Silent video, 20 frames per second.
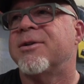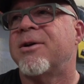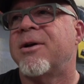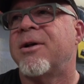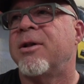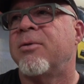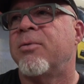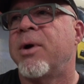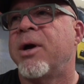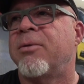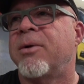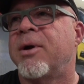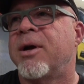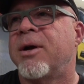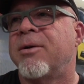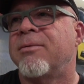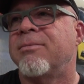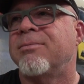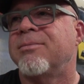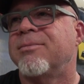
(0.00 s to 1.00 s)
all the way
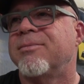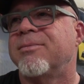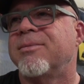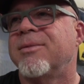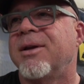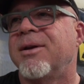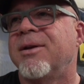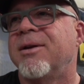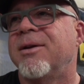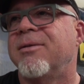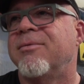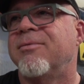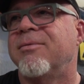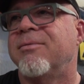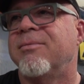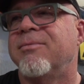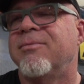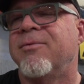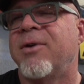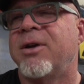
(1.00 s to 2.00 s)
around,
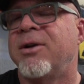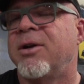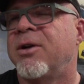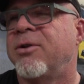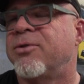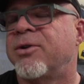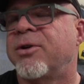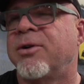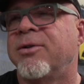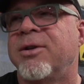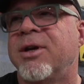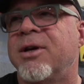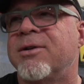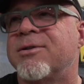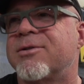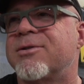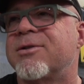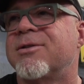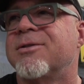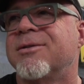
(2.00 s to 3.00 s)
vented and drilled
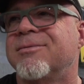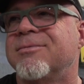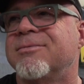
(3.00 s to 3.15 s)
discs.